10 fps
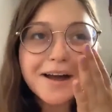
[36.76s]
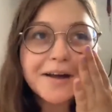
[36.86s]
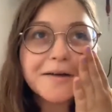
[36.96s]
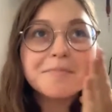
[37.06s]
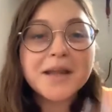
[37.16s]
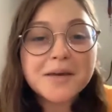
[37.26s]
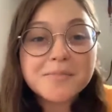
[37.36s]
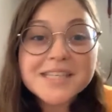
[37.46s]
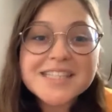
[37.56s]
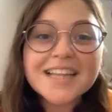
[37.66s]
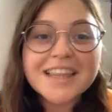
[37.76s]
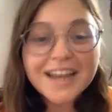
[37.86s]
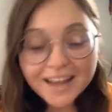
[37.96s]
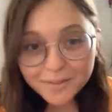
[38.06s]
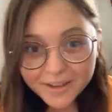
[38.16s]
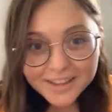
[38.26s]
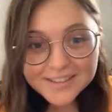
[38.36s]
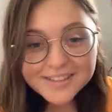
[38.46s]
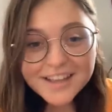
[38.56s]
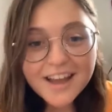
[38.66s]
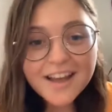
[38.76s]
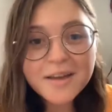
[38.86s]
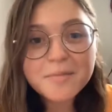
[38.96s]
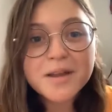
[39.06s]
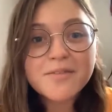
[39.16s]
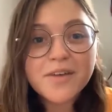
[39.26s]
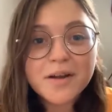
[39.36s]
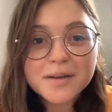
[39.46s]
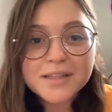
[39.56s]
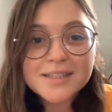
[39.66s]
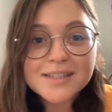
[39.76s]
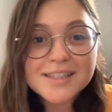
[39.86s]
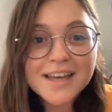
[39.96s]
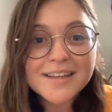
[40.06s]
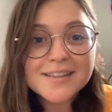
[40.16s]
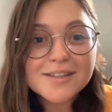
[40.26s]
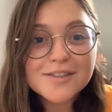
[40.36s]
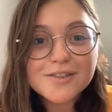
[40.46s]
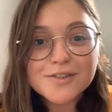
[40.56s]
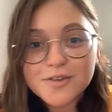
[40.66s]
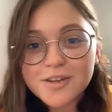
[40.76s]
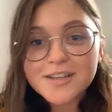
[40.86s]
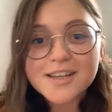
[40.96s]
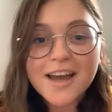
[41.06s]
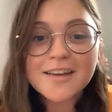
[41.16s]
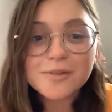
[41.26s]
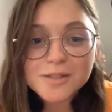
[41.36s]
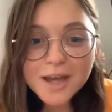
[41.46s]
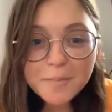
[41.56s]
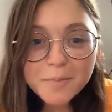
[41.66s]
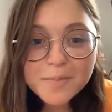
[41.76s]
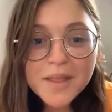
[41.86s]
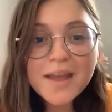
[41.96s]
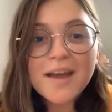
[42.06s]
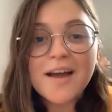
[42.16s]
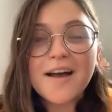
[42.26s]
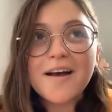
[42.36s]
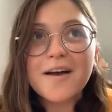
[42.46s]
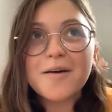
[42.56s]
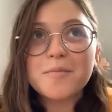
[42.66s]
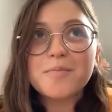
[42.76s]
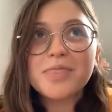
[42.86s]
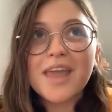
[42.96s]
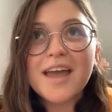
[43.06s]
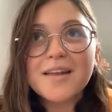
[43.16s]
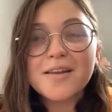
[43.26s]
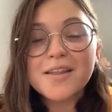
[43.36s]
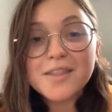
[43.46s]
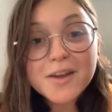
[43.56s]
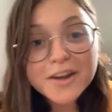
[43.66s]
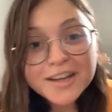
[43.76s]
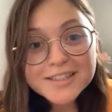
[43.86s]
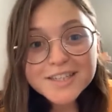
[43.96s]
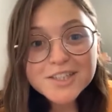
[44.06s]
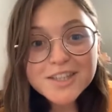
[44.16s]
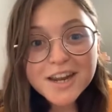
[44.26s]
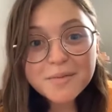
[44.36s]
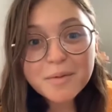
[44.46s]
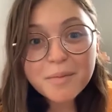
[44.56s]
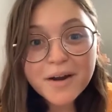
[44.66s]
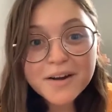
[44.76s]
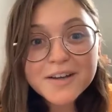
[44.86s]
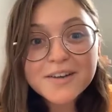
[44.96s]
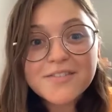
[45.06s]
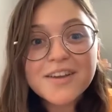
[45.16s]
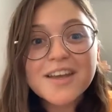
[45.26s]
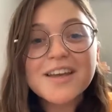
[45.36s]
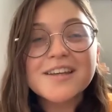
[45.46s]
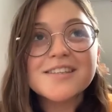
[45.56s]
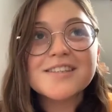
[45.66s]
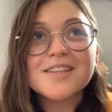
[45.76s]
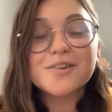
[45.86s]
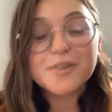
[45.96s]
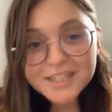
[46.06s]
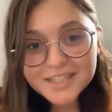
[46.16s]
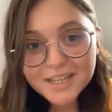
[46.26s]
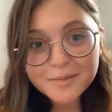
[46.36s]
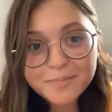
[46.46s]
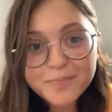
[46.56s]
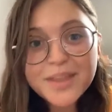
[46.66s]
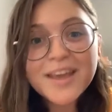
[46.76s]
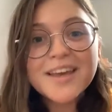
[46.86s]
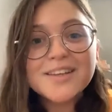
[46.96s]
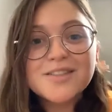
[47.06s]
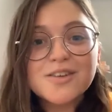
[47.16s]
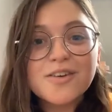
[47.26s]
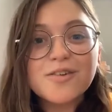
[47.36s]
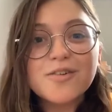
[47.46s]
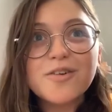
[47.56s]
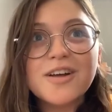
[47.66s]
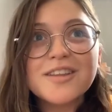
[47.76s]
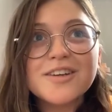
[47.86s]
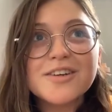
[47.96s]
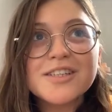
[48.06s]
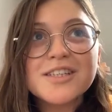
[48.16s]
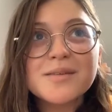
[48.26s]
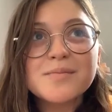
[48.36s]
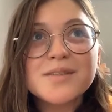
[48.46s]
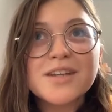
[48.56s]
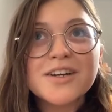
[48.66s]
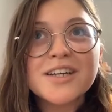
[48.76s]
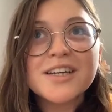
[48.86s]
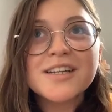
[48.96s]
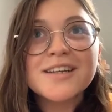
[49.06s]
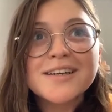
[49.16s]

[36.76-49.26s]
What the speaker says: My name is Natalia Dueñas. I am an environmental science student at UTEP. And the organization that I'm a part of is the Green Team. So the Green Team started,